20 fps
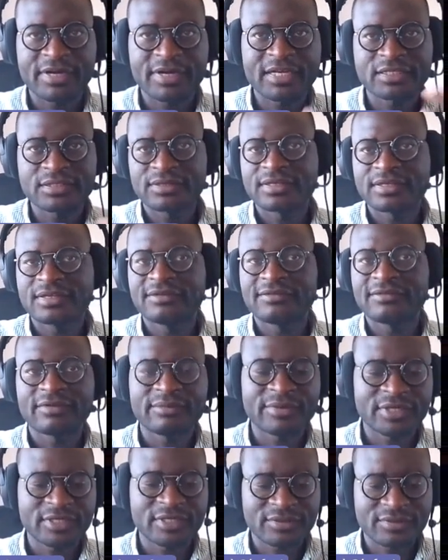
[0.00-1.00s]
pass all the
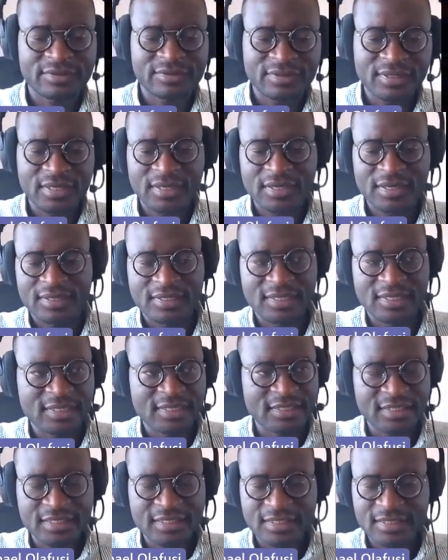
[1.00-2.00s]
information, then
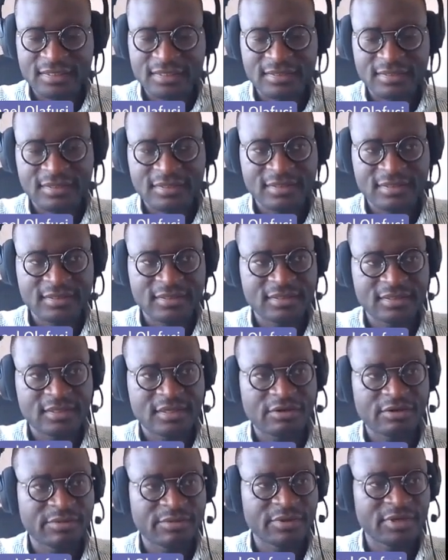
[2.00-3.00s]
this is it. This is the
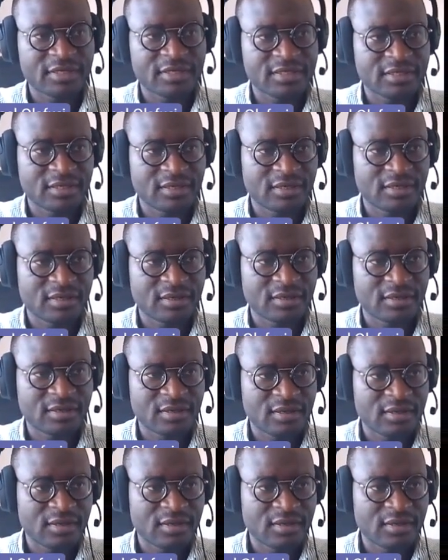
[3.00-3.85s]
community